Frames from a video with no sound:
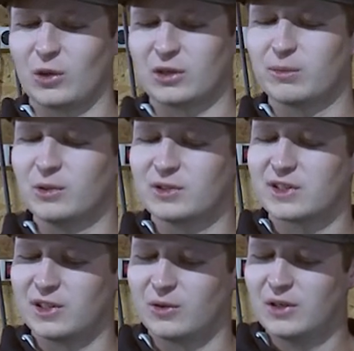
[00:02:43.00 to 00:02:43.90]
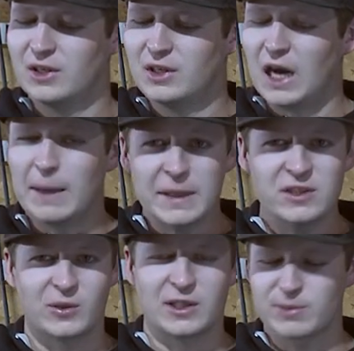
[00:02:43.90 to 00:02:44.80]
a work boot. So I'm
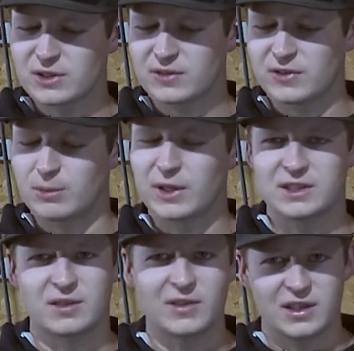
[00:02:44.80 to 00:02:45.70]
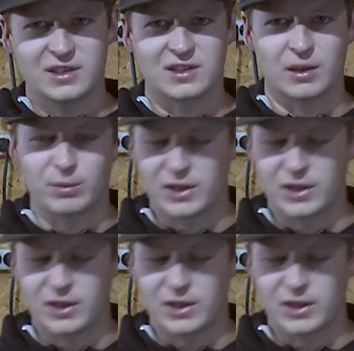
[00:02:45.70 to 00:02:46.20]
into it, especially for the price. They're very decently